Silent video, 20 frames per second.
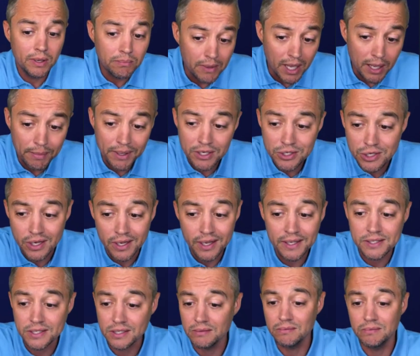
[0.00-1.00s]
Maybe she
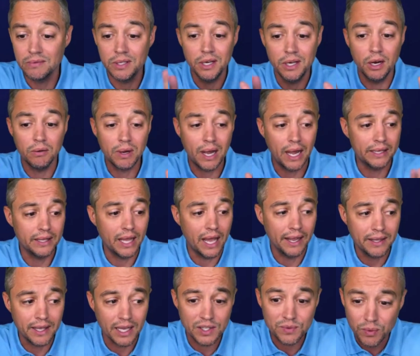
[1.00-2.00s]
is. And, you know, I
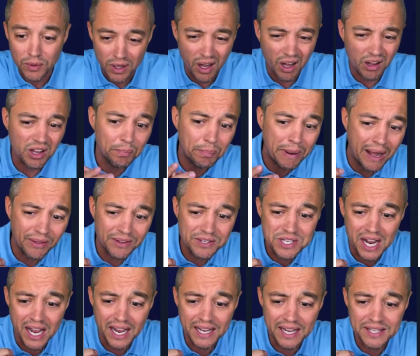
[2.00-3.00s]
guess we'll all
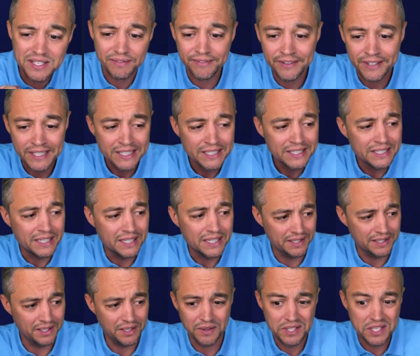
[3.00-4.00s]
apologize if, you
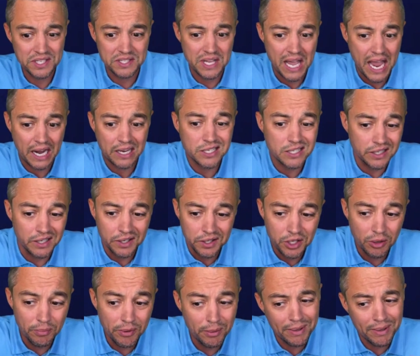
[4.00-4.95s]
know, this is actually a human.